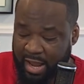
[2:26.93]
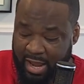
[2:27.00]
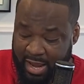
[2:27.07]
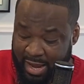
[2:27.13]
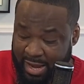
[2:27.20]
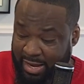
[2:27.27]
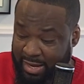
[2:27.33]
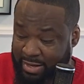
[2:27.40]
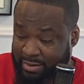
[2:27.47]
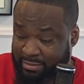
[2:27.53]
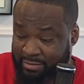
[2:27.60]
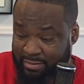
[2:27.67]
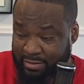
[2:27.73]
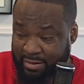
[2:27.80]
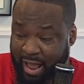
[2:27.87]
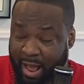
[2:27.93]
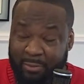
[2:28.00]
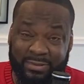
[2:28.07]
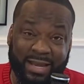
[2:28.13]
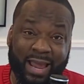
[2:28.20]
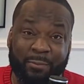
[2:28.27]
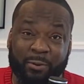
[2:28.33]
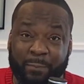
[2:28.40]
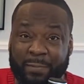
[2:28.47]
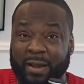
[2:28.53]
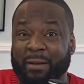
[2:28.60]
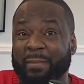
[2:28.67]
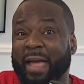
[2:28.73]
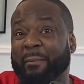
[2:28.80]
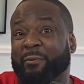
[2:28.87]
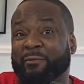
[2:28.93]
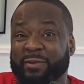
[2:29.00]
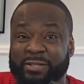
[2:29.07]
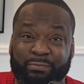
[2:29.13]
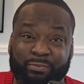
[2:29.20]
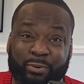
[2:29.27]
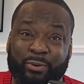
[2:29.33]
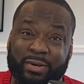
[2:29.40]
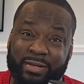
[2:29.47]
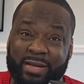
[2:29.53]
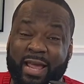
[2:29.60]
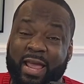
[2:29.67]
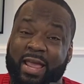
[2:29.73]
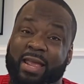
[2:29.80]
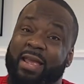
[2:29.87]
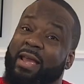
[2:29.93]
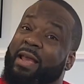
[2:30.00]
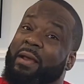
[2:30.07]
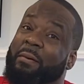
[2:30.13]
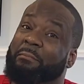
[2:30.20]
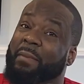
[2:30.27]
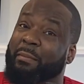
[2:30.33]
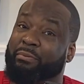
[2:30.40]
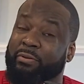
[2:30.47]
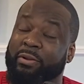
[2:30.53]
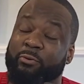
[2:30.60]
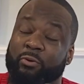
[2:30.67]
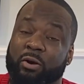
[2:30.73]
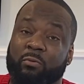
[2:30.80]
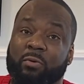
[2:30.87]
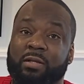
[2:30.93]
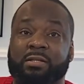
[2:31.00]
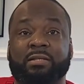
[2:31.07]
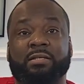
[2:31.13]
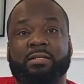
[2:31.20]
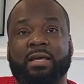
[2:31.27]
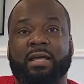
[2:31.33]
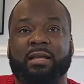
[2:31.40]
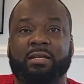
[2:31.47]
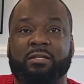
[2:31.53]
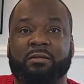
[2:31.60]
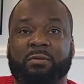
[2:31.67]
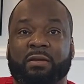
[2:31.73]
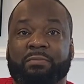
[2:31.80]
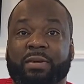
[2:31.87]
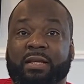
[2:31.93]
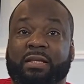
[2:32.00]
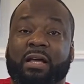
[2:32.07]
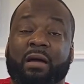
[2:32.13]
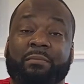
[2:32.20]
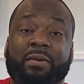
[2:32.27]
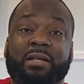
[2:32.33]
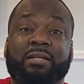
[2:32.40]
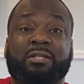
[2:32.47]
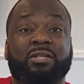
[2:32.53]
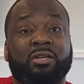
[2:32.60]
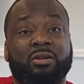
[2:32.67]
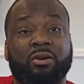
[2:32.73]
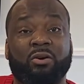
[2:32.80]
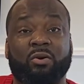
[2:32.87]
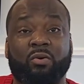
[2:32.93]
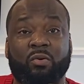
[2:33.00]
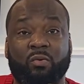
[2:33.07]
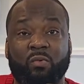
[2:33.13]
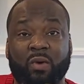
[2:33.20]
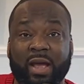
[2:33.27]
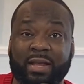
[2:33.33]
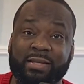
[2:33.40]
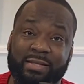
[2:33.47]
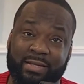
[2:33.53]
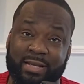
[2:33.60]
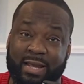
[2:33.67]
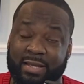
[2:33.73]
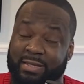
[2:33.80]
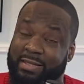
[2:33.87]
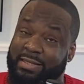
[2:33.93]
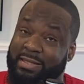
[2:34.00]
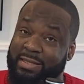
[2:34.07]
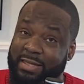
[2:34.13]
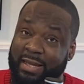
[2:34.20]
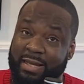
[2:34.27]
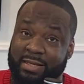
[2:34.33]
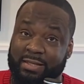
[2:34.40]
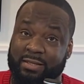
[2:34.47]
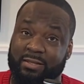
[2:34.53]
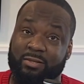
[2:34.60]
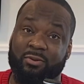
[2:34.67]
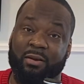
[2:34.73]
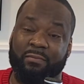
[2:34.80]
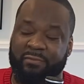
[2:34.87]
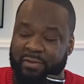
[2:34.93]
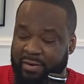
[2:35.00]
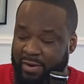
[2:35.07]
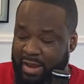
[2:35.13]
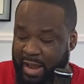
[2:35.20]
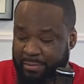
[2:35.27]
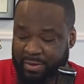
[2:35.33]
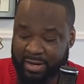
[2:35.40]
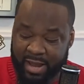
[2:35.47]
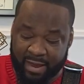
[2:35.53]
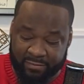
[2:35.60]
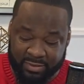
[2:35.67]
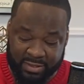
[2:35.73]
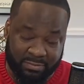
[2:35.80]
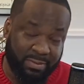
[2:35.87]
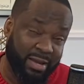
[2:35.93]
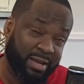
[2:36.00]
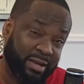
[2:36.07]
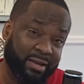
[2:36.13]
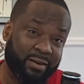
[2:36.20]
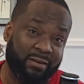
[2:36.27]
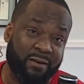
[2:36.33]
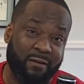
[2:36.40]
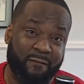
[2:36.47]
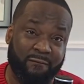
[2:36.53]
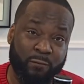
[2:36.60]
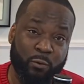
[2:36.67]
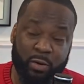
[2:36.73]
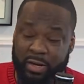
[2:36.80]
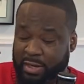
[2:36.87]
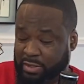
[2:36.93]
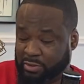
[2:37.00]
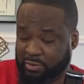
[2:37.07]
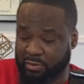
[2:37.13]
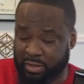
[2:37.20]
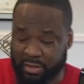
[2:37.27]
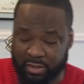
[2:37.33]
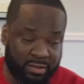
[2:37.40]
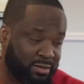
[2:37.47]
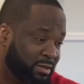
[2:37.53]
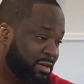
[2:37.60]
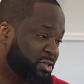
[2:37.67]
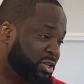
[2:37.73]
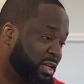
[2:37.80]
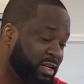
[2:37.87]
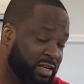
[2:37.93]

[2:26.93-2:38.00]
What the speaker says: and I was able to pick up my Apple Vision Pro today. My pre-order wasn't set to be picked up until Wednesday, the 6th, so I'm very happy to have this in my hand 4 days early. So let's check it